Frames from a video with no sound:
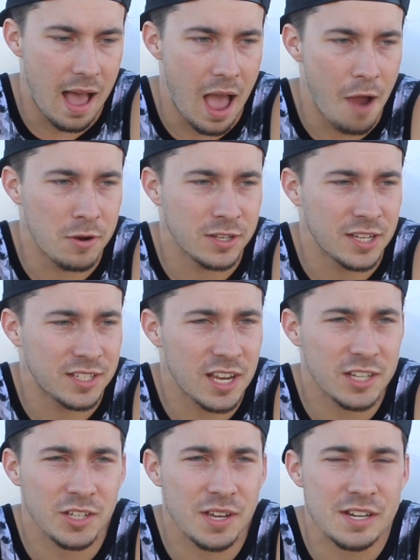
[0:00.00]
I was
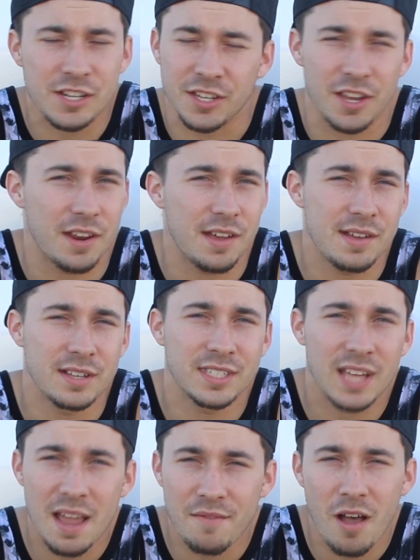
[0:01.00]
essentially just gonna
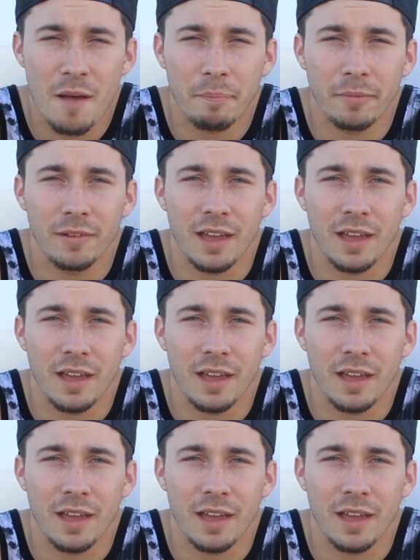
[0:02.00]
save up,